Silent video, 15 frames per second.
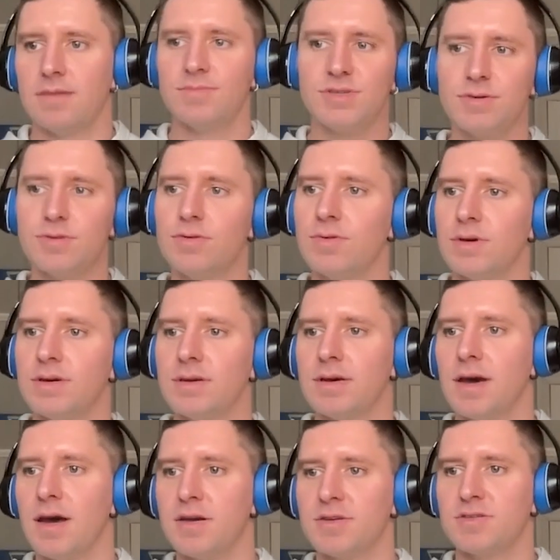Absolutely.
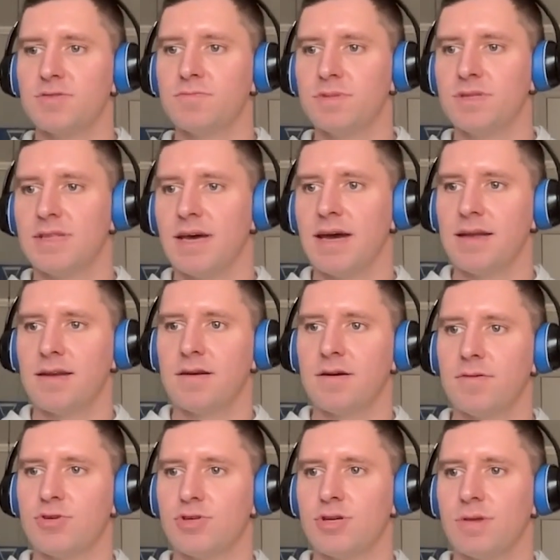Uh, so with that,
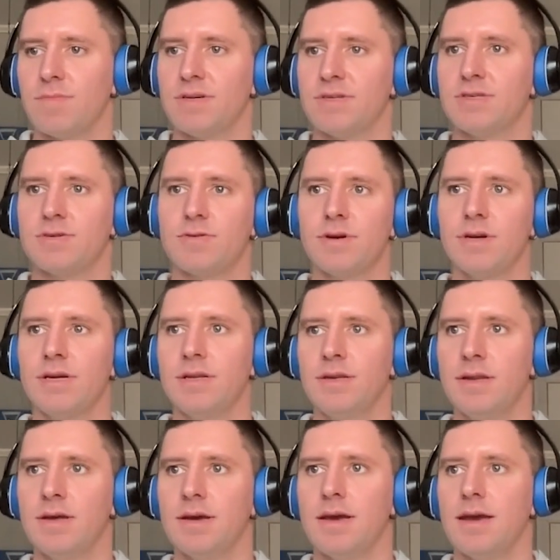I'll share my screen.
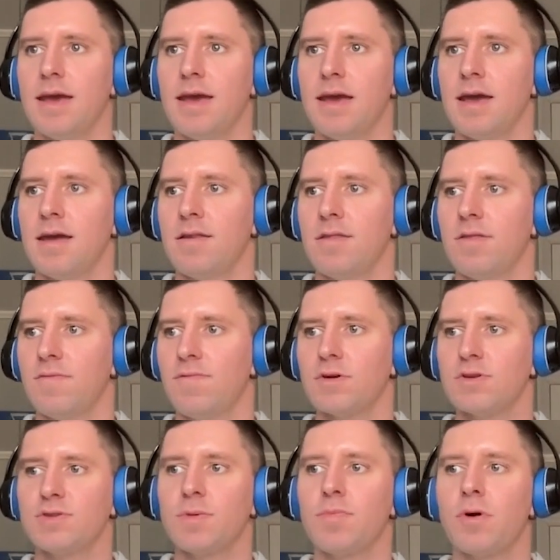And the
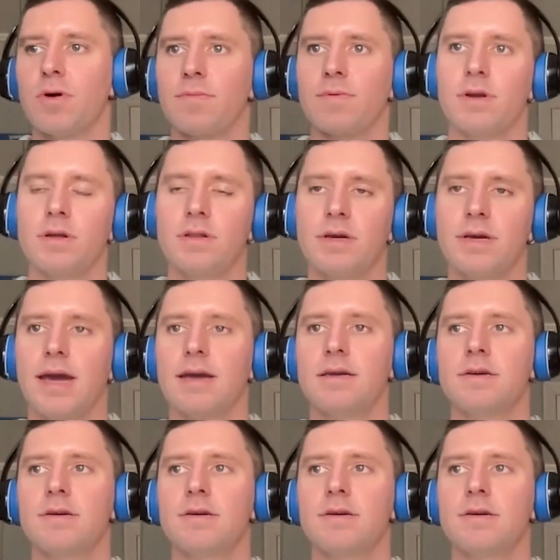first report we're going to look at